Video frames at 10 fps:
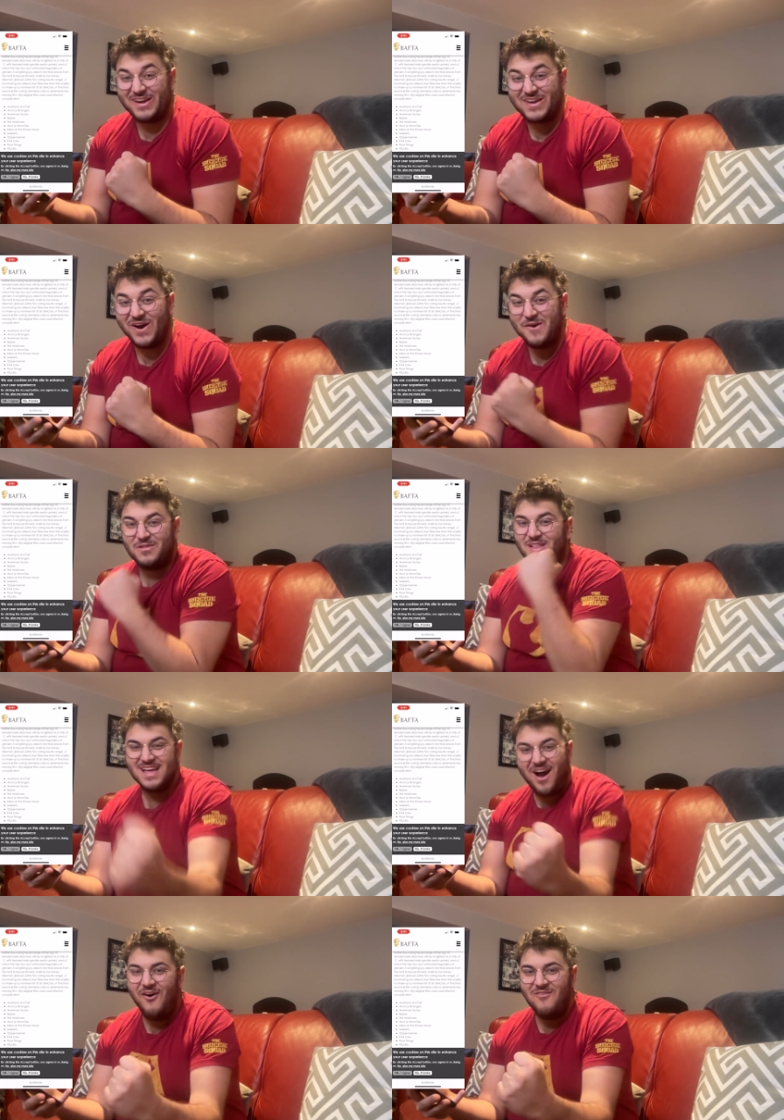Coppola.
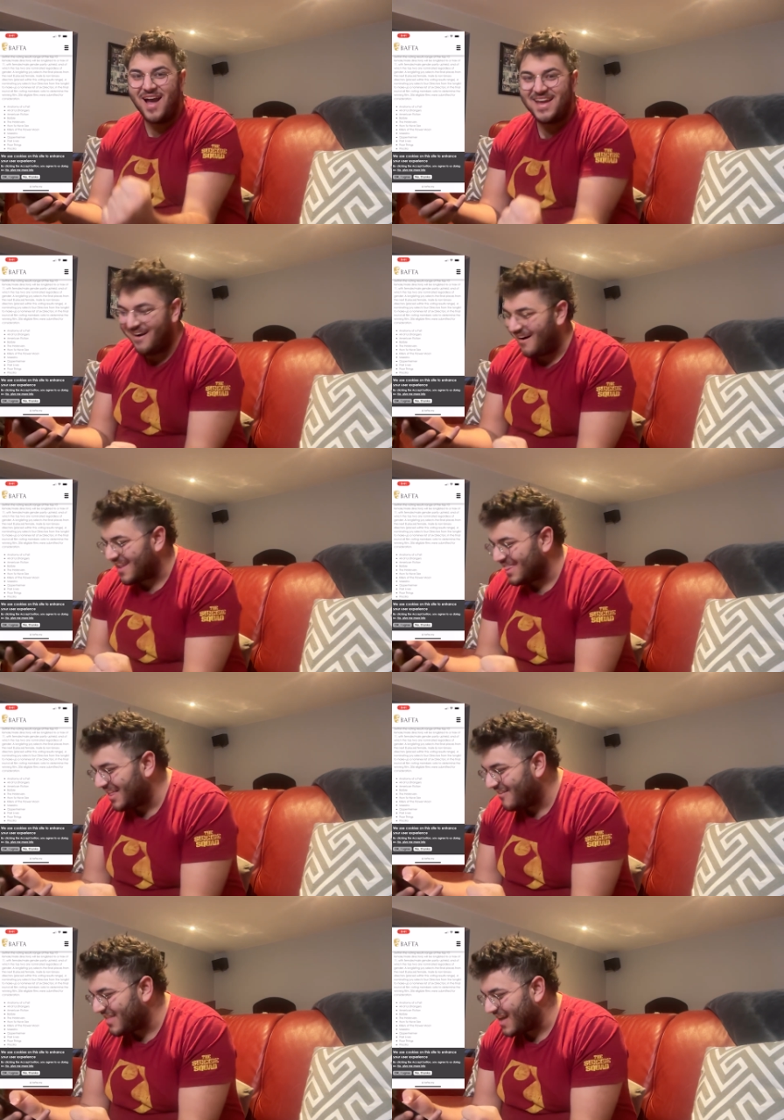Oh my god, I
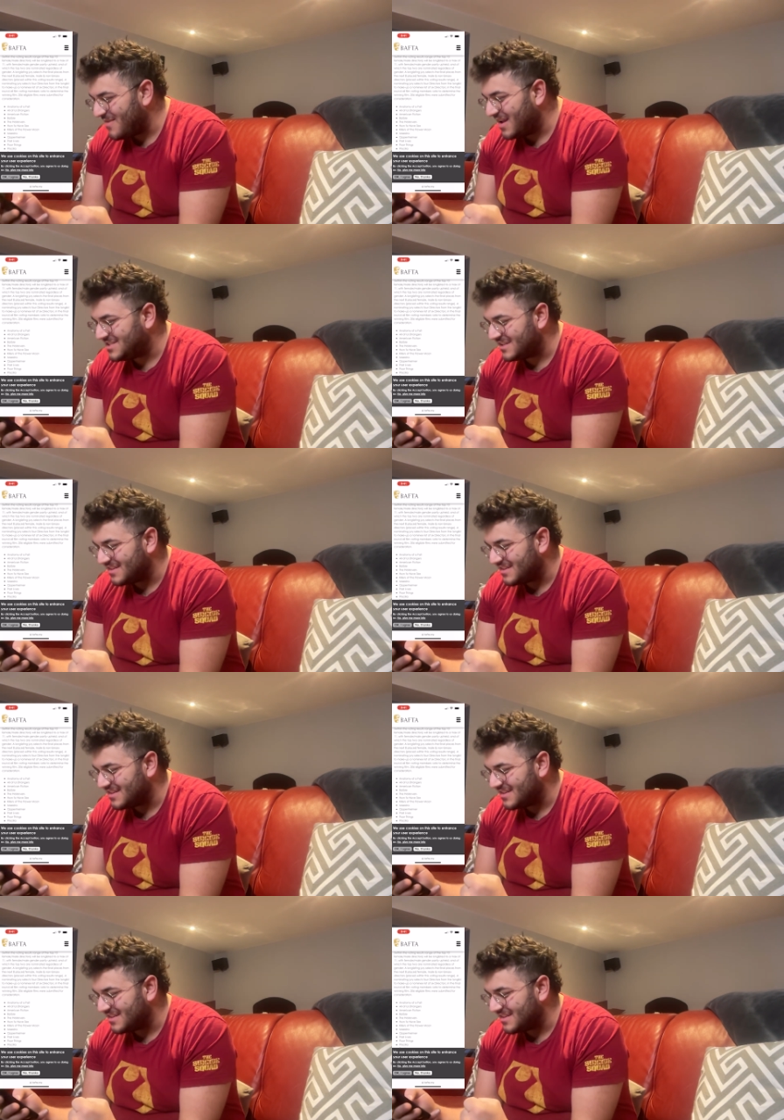love that mention.